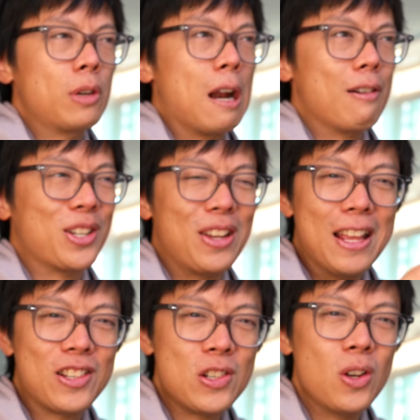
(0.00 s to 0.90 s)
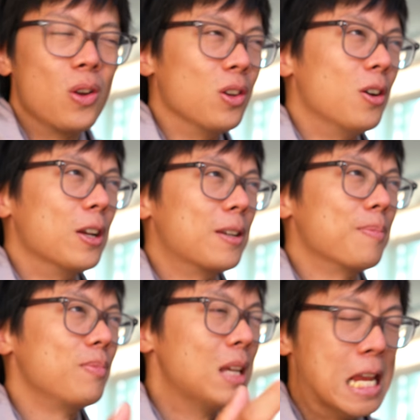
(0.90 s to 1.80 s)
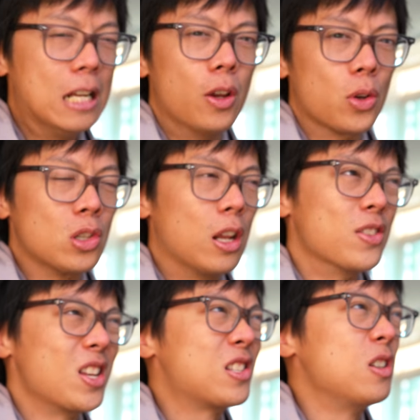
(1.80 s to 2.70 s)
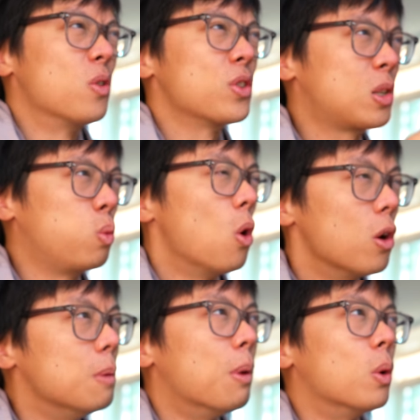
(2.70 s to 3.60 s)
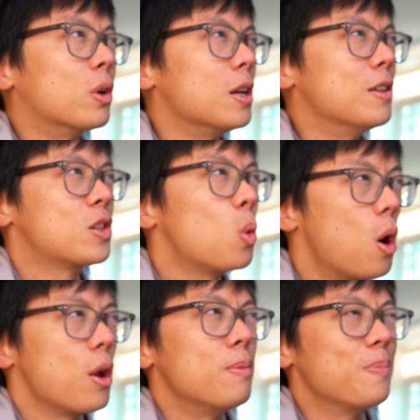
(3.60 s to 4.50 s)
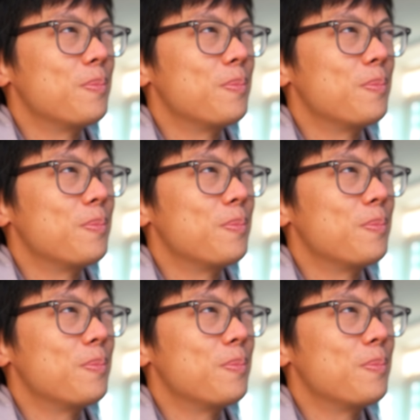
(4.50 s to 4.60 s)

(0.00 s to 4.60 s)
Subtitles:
of character. It's not like Helios lens. It's not swirly bokeh. It's quite